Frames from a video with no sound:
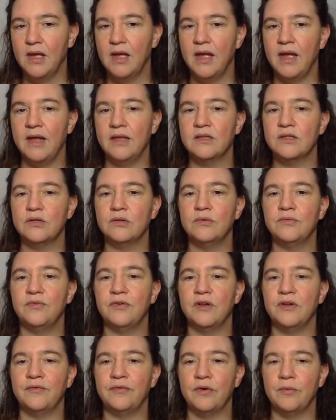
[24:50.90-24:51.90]
And so
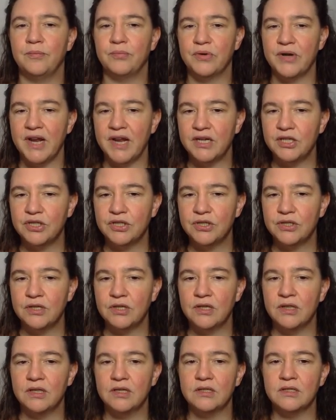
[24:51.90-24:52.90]
for Prange,
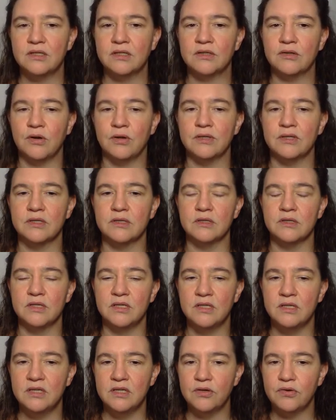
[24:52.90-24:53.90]
this constant C
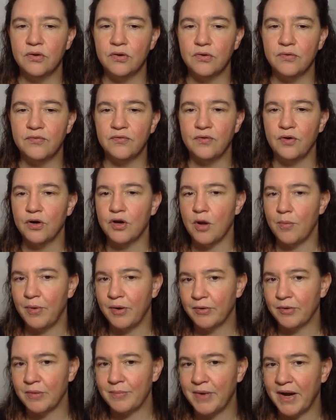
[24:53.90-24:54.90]
zero for
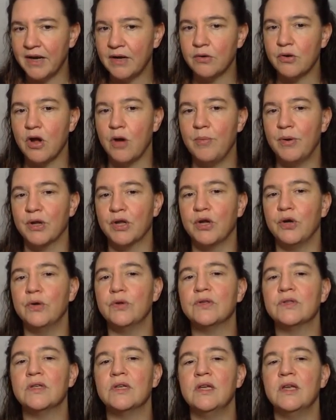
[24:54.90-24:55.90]
Goppa, binary Goppa
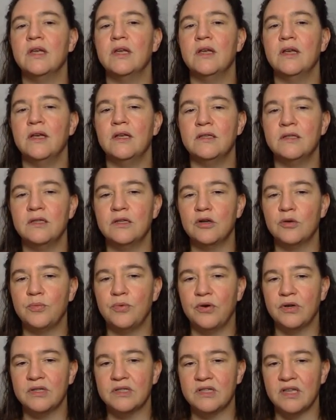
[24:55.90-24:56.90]
codes is zero
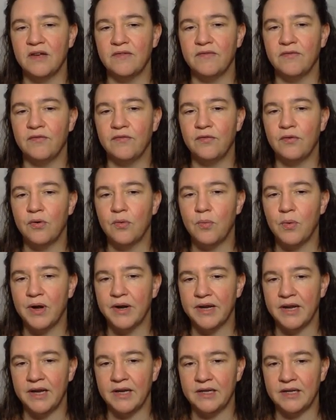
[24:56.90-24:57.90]
point seven four one
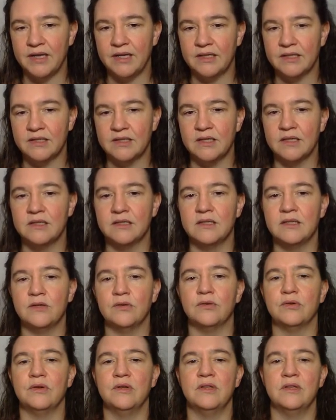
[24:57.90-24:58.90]
eight eight six
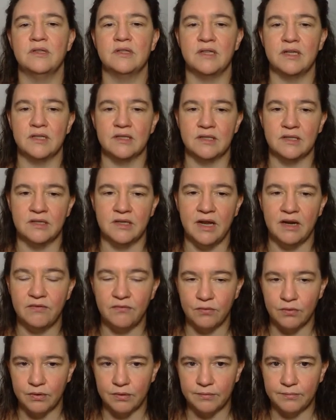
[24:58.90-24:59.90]
zero six nine
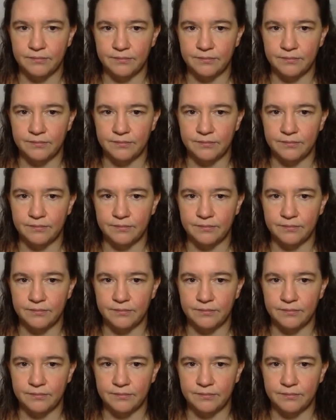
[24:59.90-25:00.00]
four.